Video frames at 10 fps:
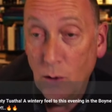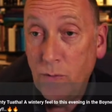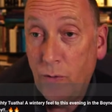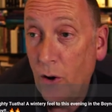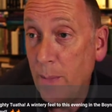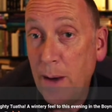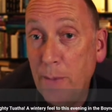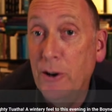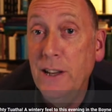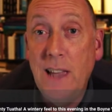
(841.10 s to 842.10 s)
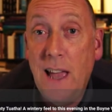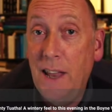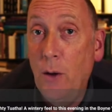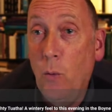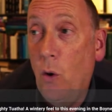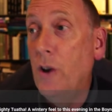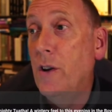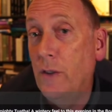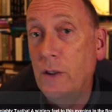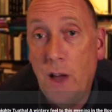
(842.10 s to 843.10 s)
you for the memories and the
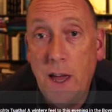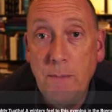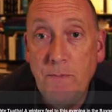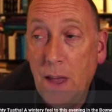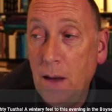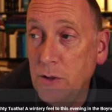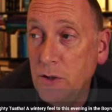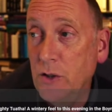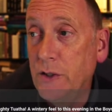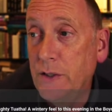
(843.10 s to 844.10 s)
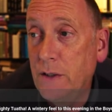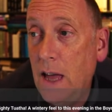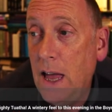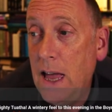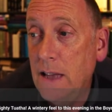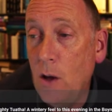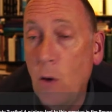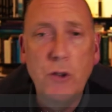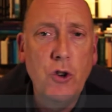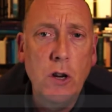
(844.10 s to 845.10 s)
wonderful time. It was just uh,
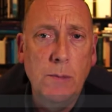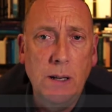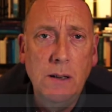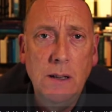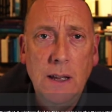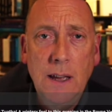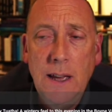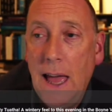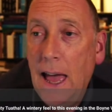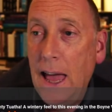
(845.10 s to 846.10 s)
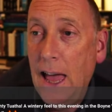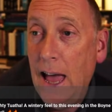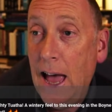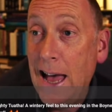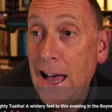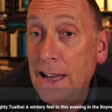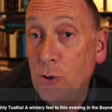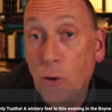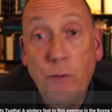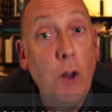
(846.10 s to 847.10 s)
so enjoyable and
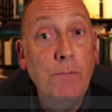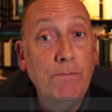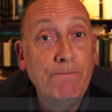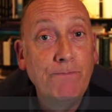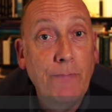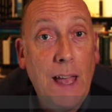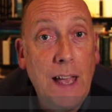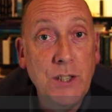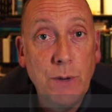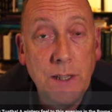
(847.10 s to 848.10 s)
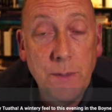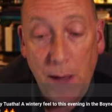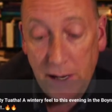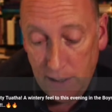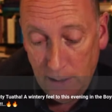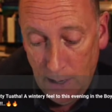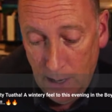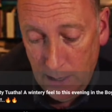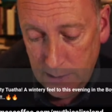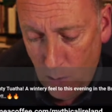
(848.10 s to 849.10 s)
good fun, as you would expect.
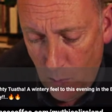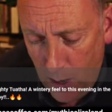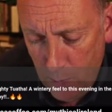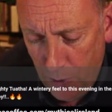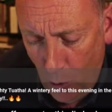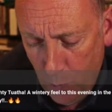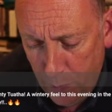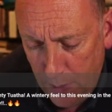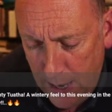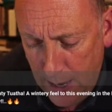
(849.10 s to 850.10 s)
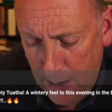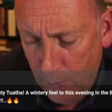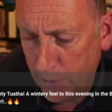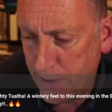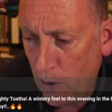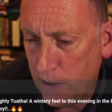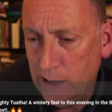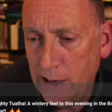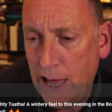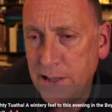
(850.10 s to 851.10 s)
So I would hope we were
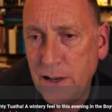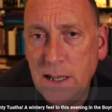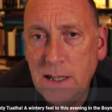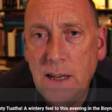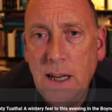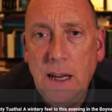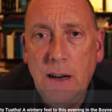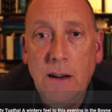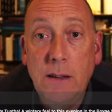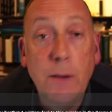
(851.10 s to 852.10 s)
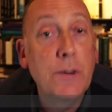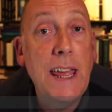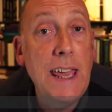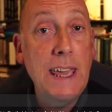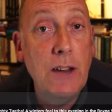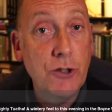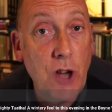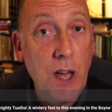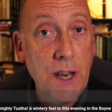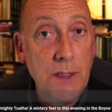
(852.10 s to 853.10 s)
talking last night here. They were staying here in
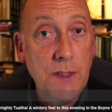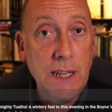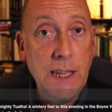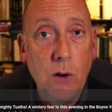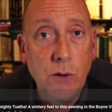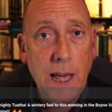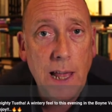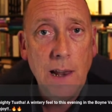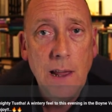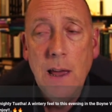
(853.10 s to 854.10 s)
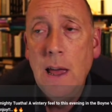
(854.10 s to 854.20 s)
Drogheda in the D Hotel